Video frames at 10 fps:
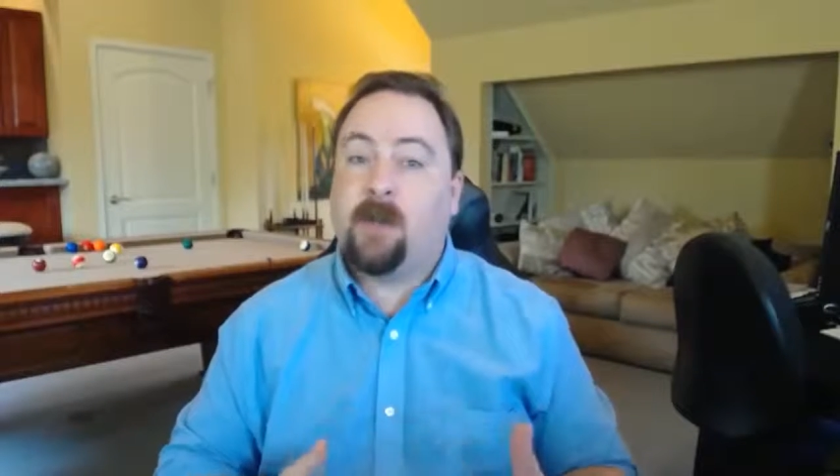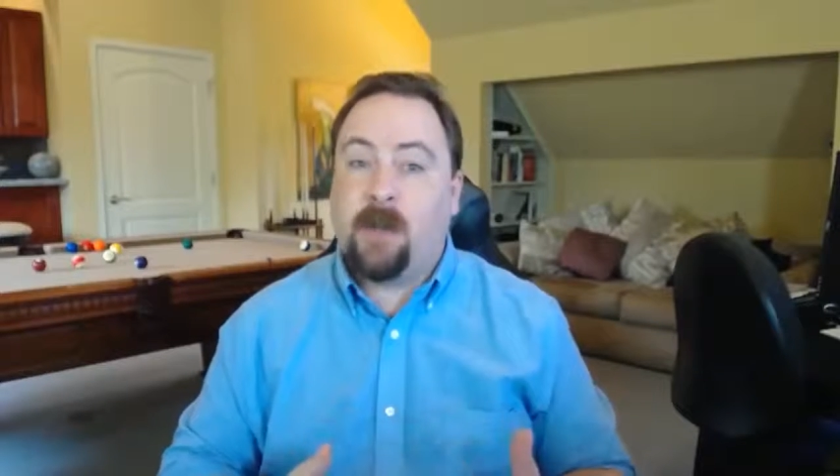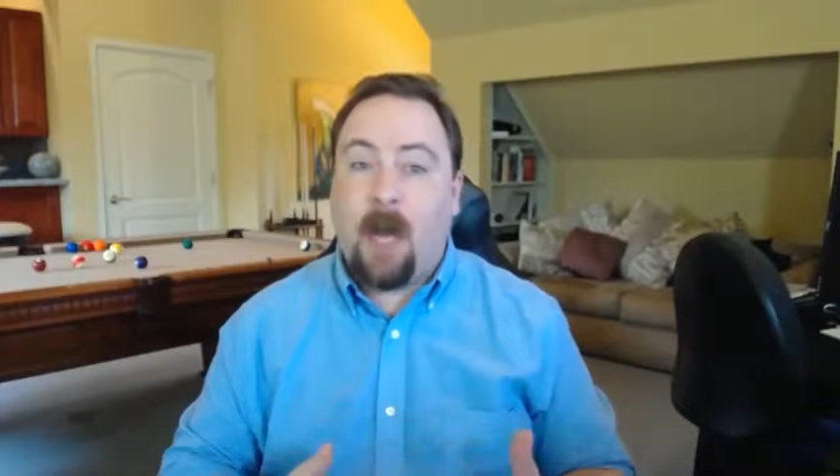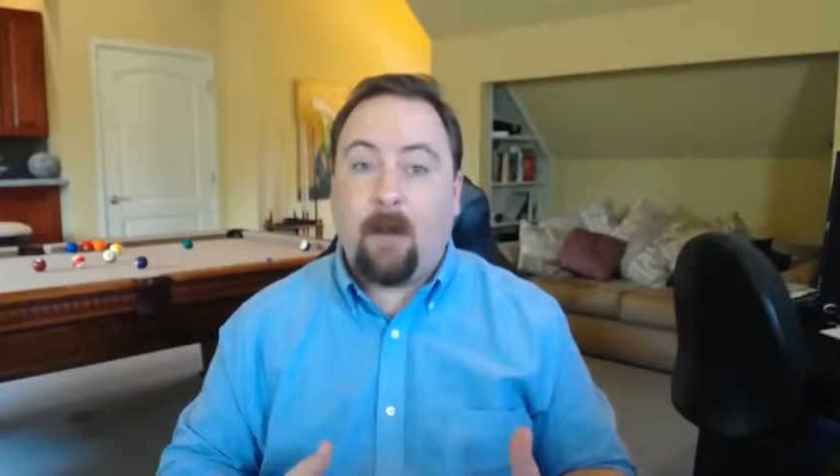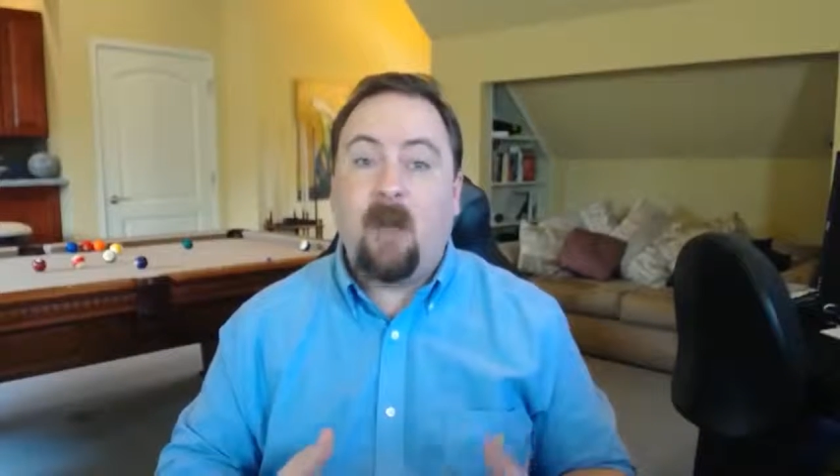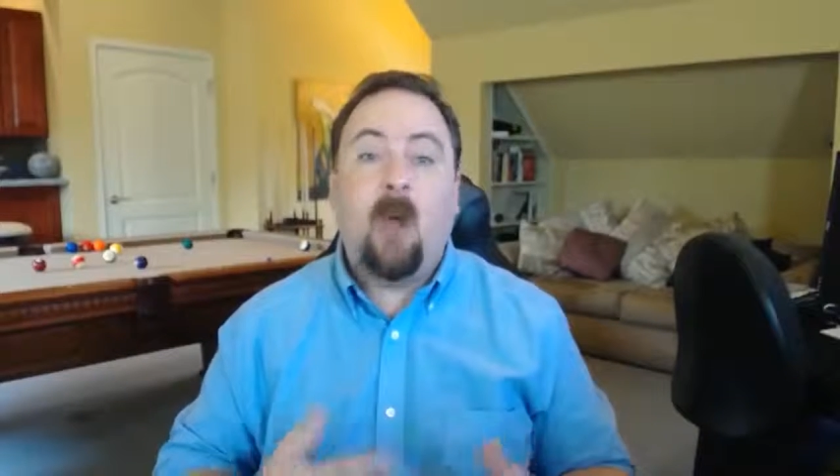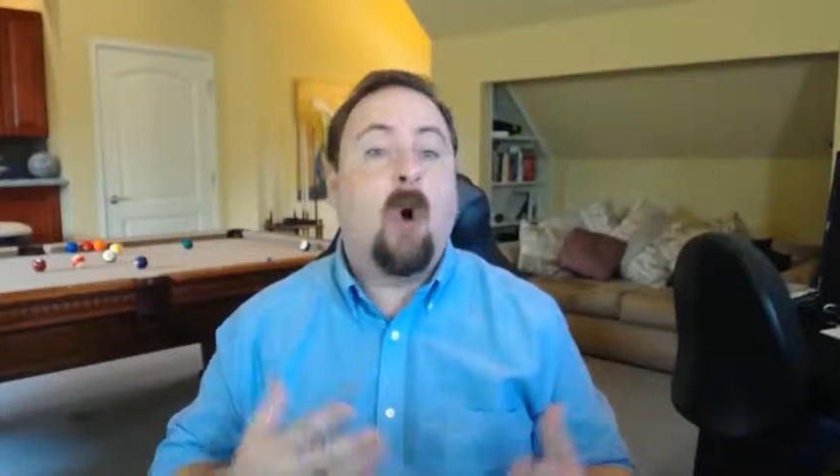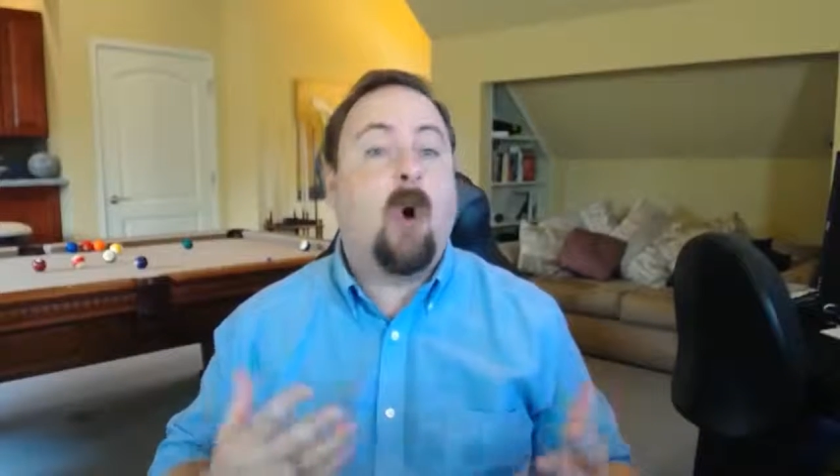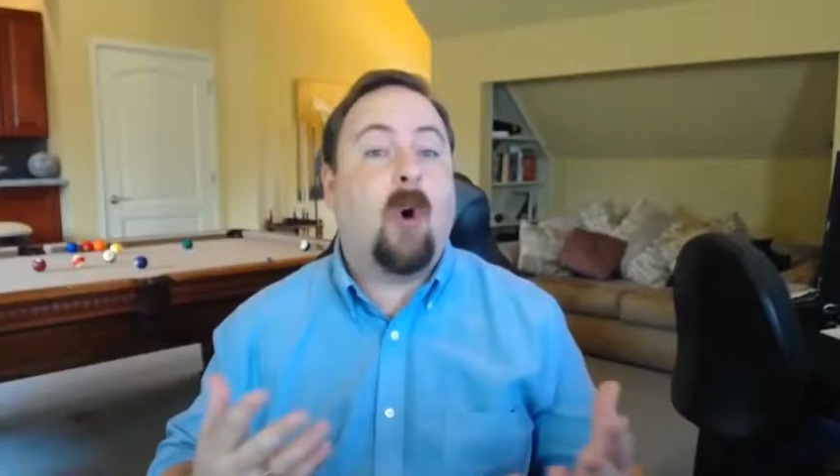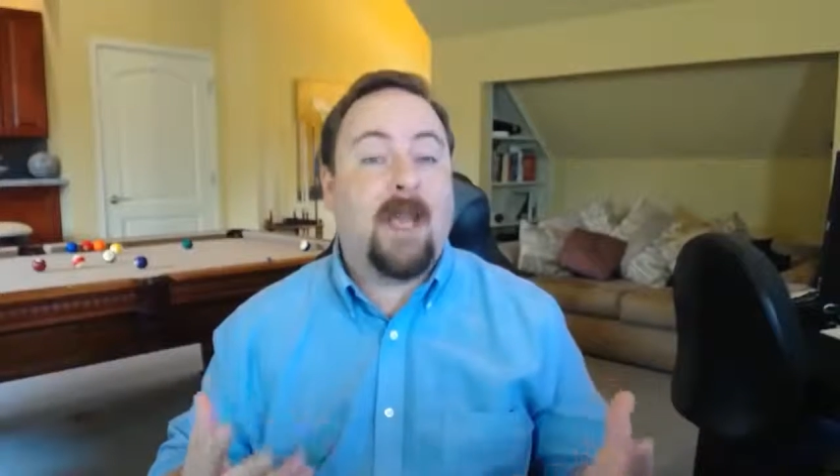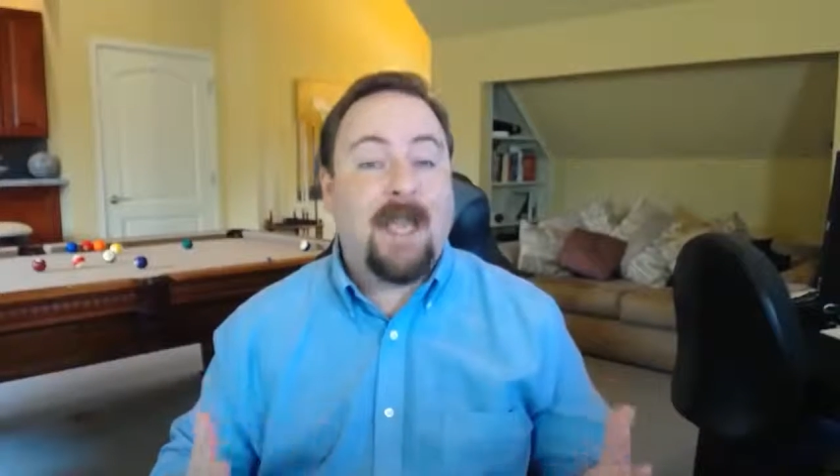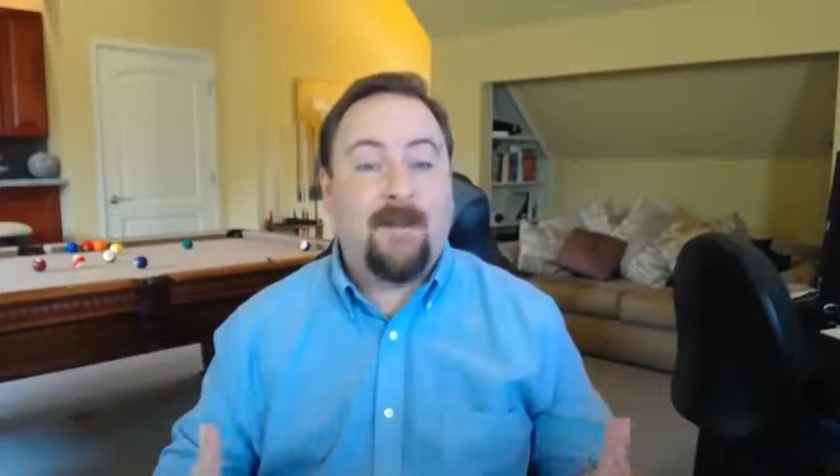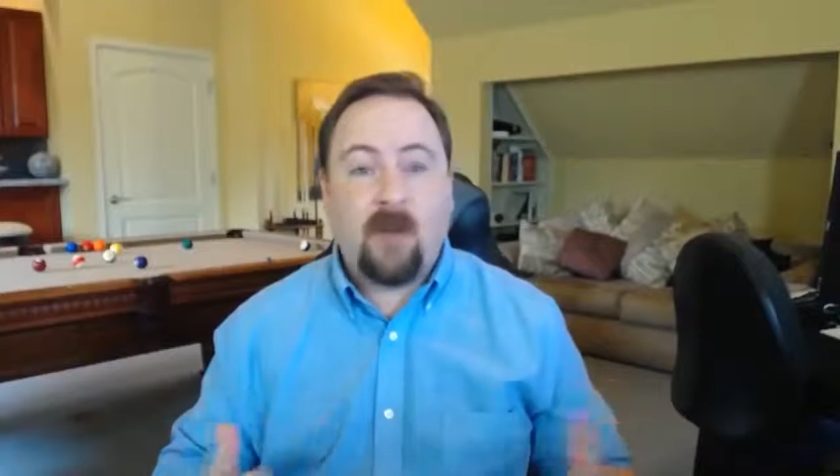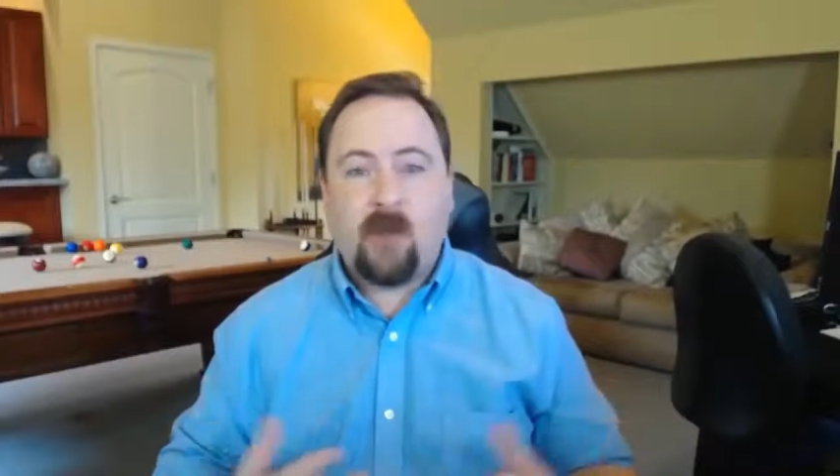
double or even